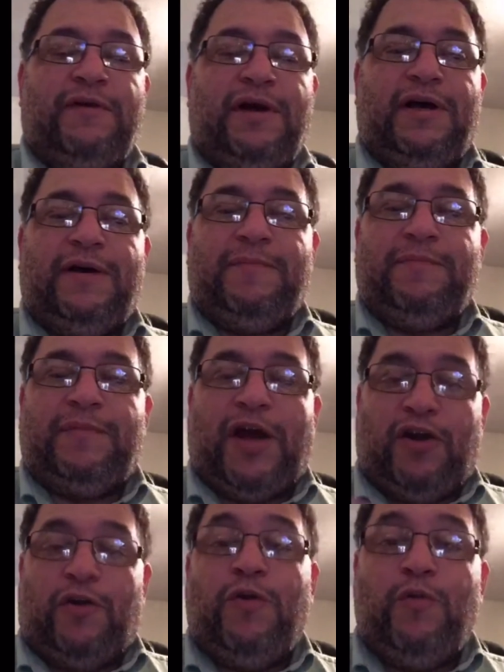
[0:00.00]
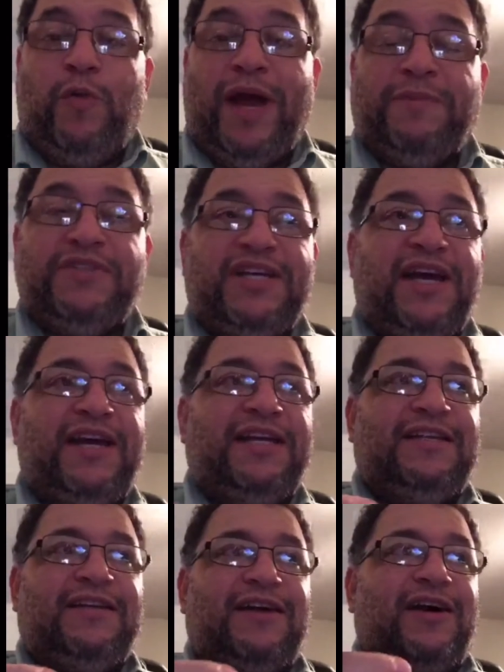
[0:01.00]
our own website.